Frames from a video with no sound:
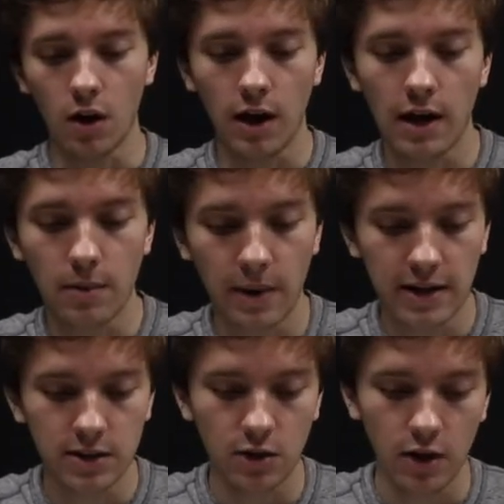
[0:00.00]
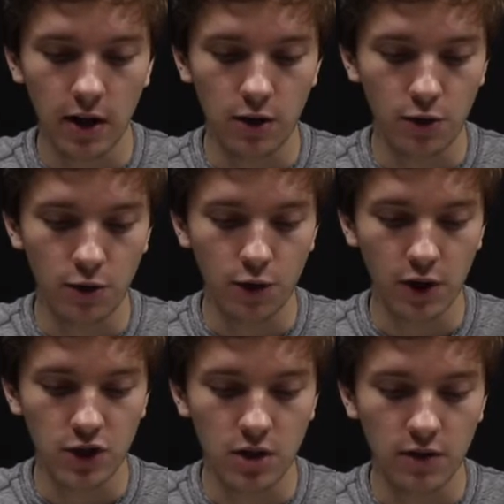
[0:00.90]
uh, how to mask your
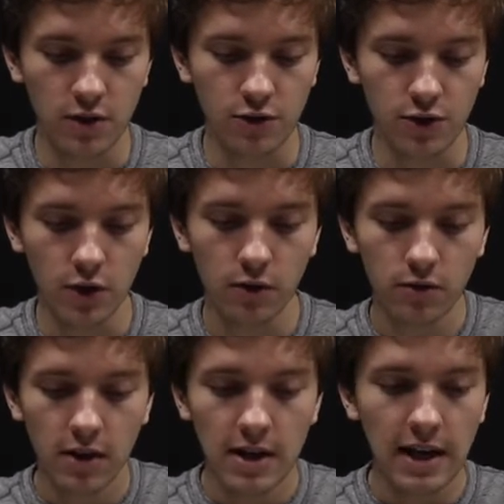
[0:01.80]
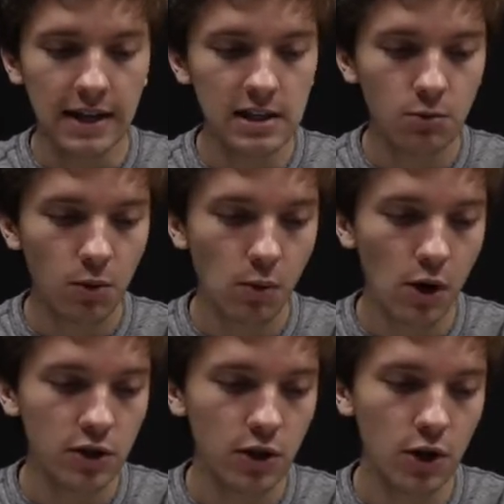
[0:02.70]
footage in DaVinci Resolve. And this is where we're
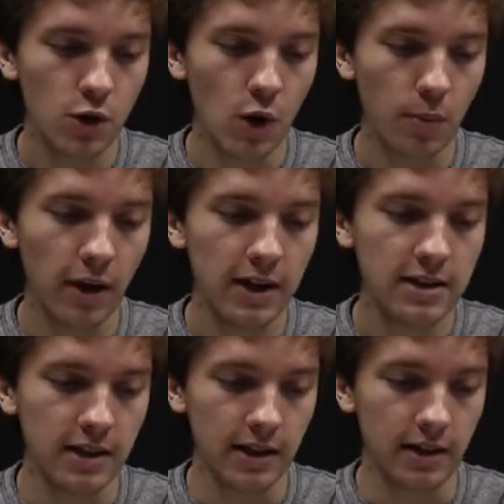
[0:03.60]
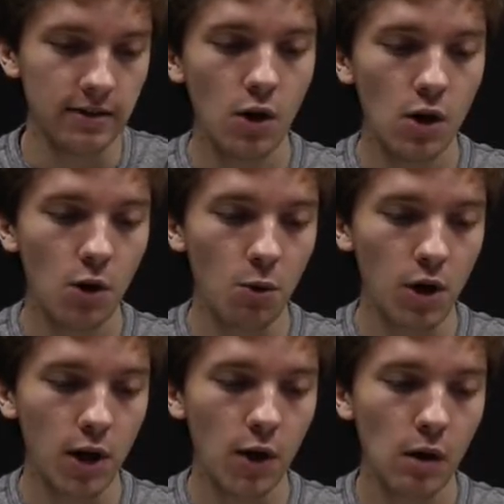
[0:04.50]
also gonna do our painting at.
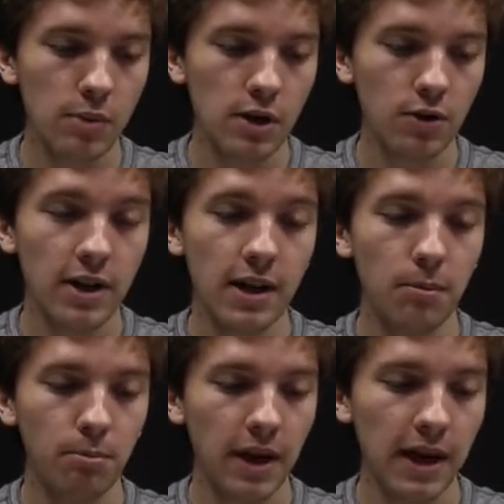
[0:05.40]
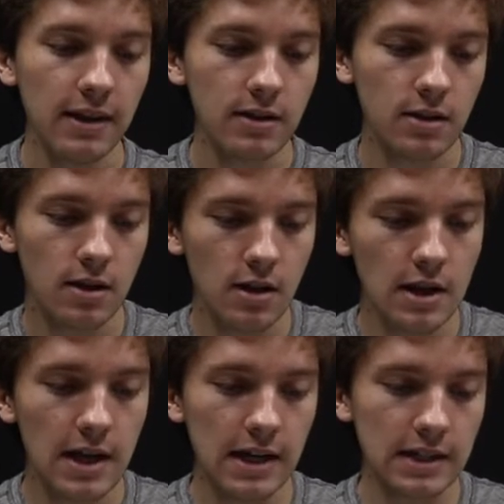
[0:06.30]
We're gonna go up here and hit paint
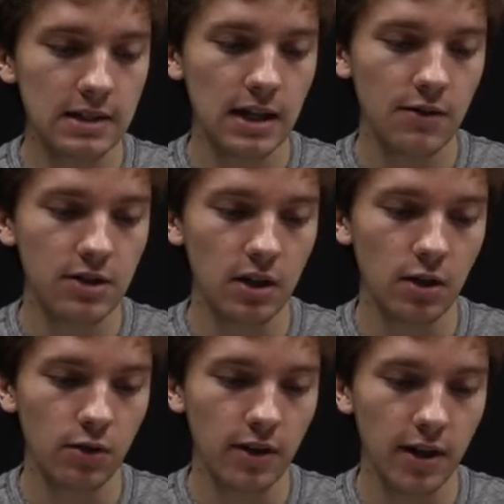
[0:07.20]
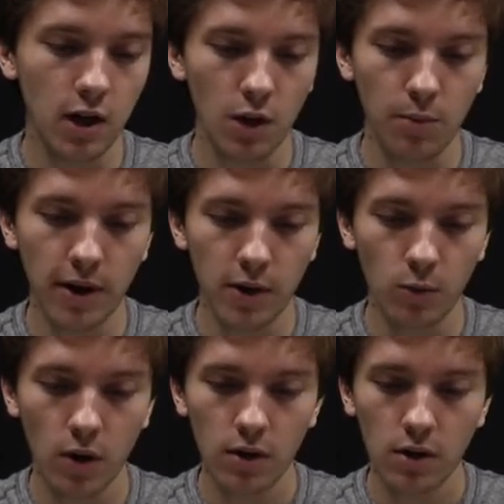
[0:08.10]
and that's gonna give us a little thing called paint
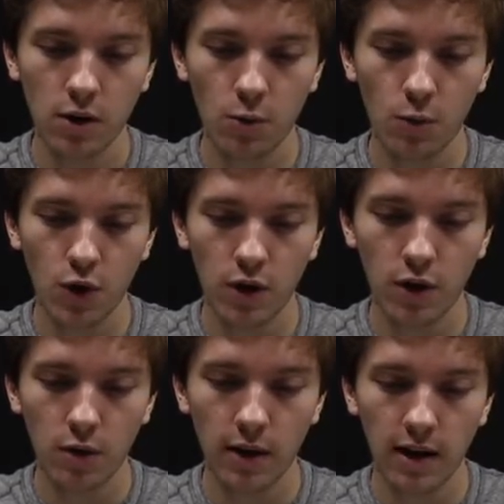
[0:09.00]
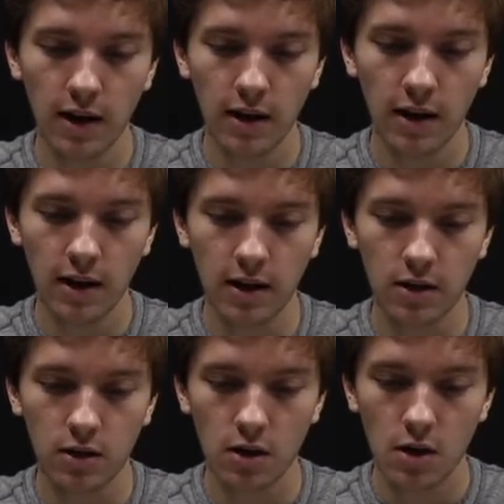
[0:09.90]
one. We're gonna go ahead and